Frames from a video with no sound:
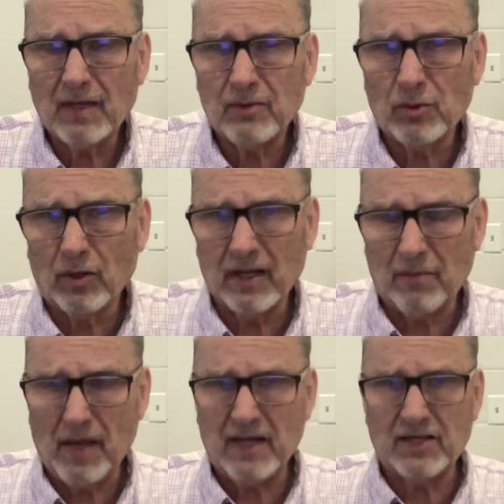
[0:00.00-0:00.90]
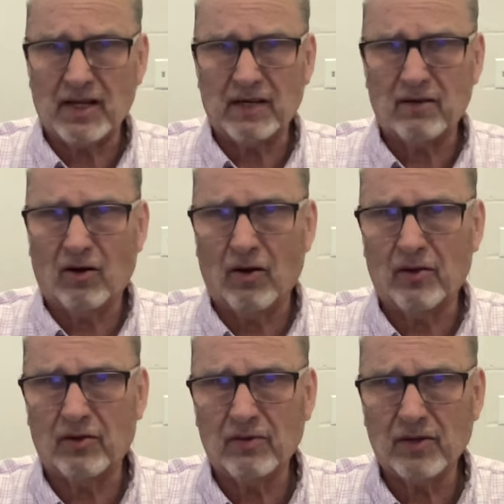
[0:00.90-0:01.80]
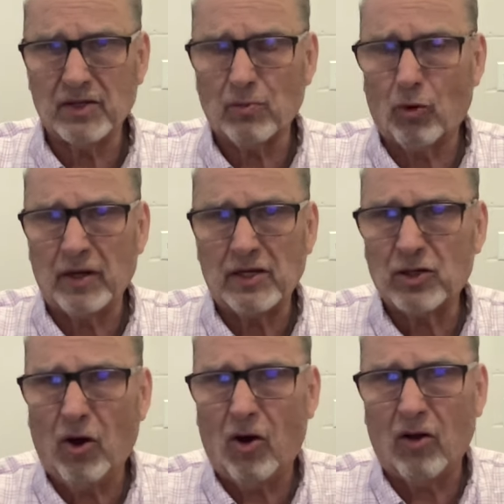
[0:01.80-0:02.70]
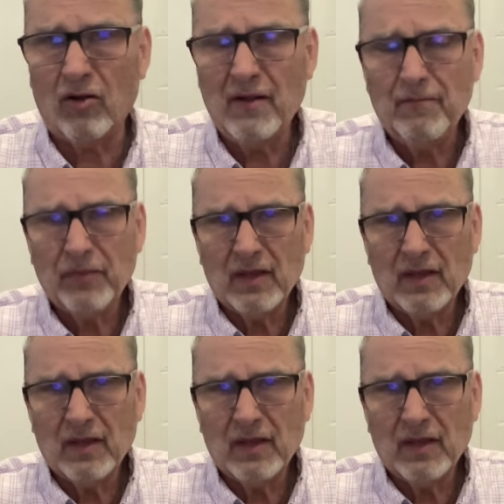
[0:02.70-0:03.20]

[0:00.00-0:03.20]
It was really amazing on this morning's call.